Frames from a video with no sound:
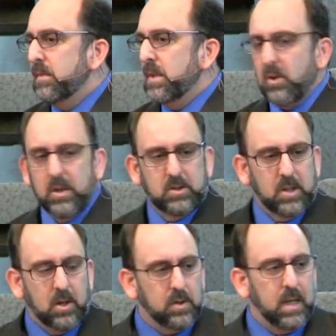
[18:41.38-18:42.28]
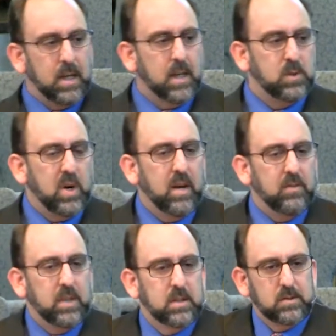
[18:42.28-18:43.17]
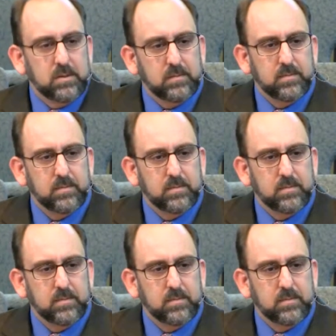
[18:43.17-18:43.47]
Or is there only God's providence?